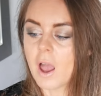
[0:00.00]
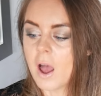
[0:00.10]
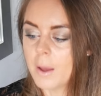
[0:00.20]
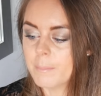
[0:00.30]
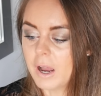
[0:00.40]

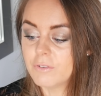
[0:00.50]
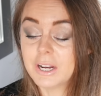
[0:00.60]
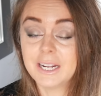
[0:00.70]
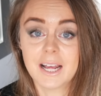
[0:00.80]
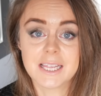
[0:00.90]
I
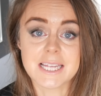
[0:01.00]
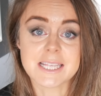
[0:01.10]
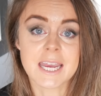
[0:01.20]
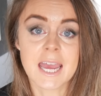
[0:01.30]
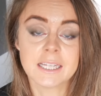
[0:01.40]
really like
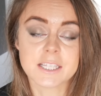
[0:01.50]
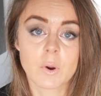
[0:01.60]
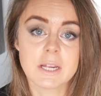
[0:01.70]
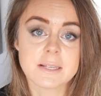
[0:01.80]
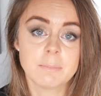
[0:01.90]
this. Again, it's
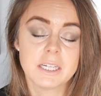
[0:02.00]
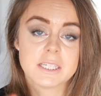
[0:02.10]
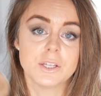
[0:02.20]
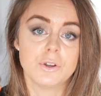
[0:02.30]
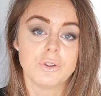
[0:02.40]
quite similar
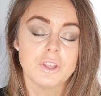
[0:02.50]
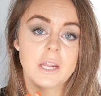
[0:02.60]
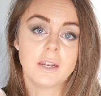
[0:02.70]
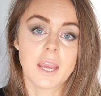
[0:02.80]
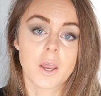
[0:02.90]
to
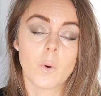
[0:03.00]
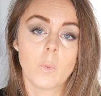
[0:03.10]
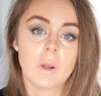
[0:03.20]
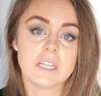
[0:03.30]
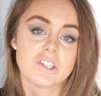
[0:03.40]
the Inika,
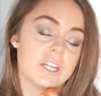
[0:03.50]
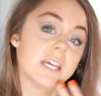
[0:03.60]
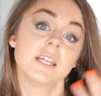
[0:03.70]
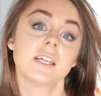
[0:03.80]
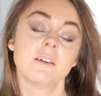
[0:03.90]
which
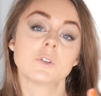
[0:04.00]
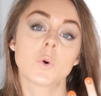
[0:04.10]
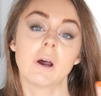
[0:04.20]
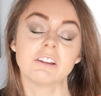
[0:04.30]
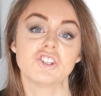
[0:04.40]
it gives
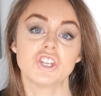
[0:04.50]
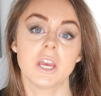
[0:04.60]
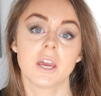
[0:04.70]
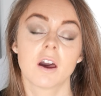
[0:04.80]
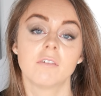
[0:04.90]
quite
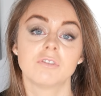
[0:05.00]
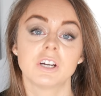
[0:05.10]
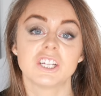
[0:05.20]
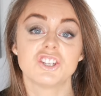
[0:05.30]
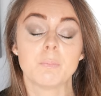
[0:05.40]
sheer
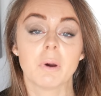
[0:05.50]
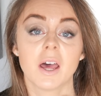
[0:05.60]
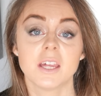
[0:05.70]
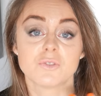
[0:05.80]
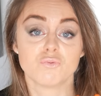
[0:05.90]
coverage,
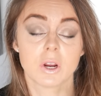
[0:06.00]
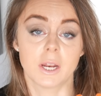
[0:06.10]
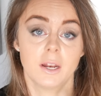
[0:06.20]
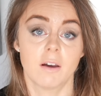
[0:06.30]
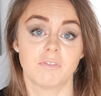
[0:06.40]
but it's
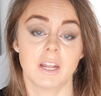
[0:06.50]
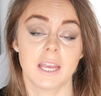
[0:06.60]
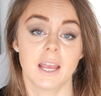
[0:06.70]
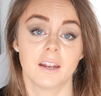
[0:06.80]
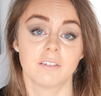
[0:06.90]
really
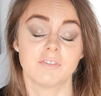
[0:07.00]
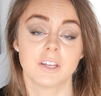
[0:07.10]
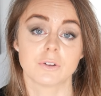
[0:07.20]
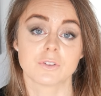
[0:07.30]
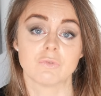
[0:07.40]
lovely and it
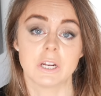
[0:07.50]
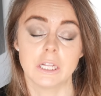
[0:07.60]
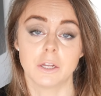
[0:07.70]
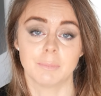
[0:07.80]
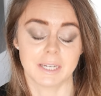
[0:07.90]
feels
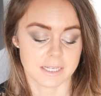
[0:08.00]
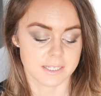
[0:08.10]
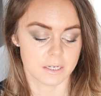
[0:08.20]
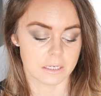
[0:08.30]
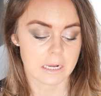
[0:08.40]
really
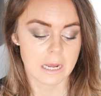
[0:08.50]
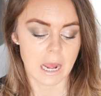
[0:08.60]
luminescent.